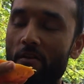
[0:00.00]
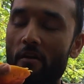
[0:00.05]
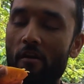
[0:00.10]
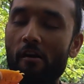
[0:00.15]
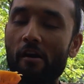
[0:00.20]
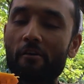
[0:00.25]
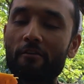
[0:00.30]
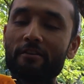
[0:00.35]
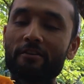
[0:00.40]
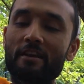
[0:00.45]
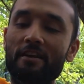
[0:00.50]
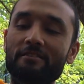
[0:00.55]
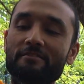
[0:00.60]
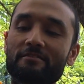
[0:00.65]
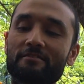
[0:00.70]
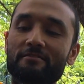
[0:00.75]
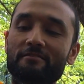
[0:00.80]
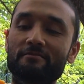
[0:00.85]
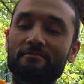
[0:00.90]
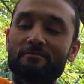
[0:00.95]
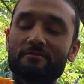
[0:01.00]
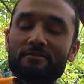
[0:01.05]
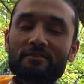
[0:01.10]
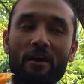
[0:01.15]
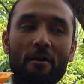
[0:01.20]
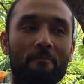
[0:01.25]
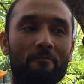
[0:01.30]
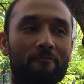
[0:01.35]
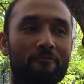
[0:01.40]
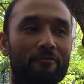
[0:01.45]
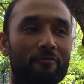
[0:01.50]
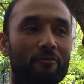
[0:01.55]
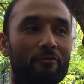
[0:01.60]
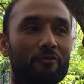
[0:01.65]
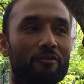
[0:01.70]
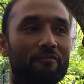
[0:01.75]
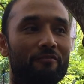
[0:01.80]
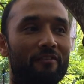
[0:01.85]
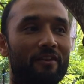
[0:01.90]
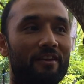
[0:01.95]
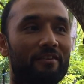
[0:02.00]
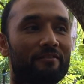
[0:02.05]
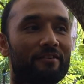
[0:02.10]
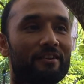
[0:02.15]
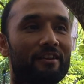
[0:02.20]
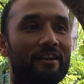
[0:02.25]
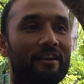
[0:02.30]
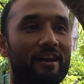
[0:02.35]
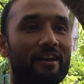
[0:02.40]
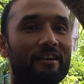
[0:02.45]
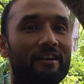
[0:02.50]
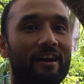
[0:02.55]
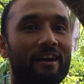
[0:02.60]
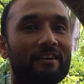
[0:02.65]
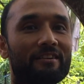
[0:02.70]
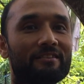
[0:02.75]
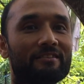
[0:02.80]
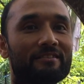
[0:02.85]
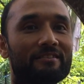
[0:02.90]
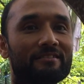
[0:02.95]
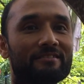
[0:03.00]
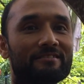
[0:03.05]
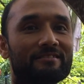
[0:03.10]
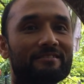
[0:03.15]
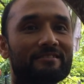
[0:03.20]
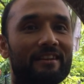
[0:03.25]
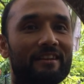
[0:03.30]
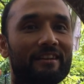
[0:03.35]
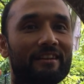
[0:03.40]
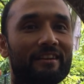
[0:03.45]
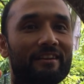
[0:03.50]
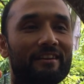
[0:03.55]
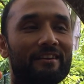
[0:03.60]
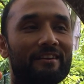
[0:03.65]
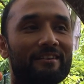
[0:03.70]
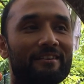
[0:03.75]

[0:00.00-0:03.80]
oh it has some fruit flavor that I can't say